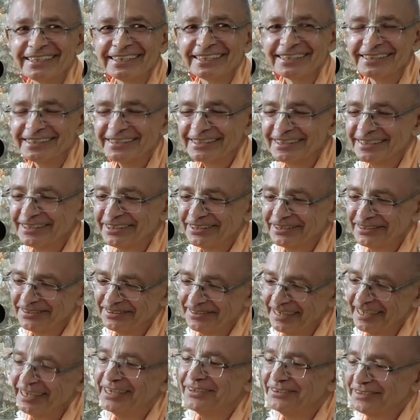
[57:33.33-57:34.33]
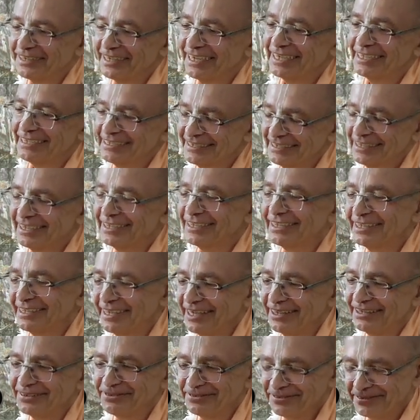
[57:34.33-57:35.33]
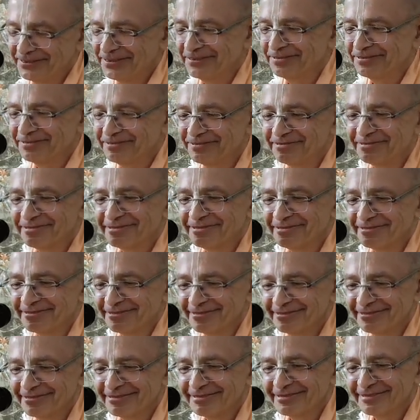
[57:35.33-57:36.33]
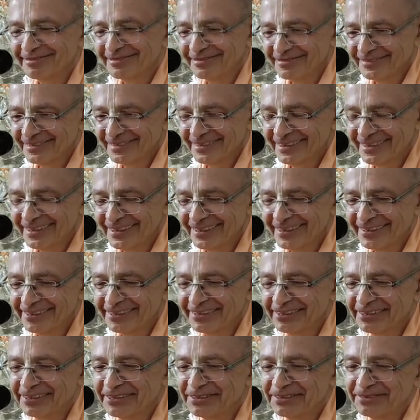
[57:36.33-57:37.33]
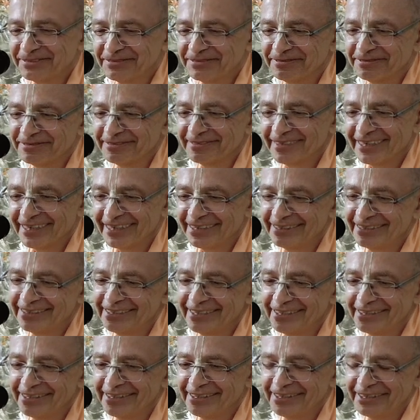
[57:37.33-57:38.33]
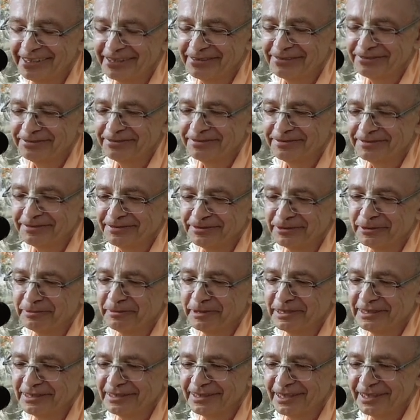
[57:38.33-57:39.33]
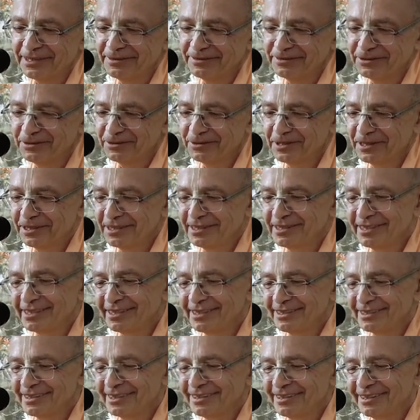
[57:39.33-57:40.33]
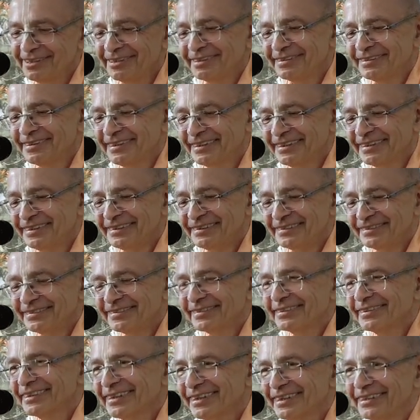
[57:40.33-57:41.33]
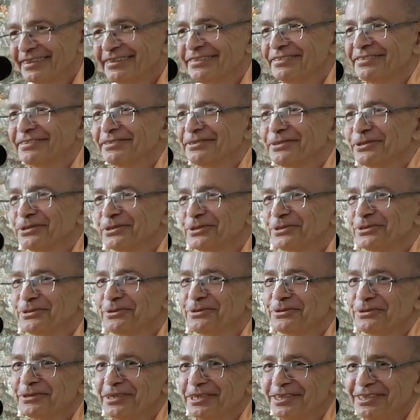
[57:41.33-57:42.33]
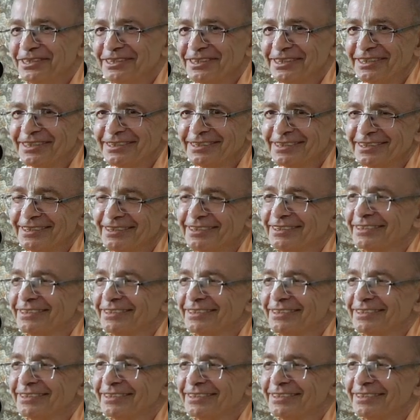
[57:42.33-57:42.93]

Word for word: So anyway, I said enough. Mm, you know, I said enough for myself to digest it, and for you to digest it.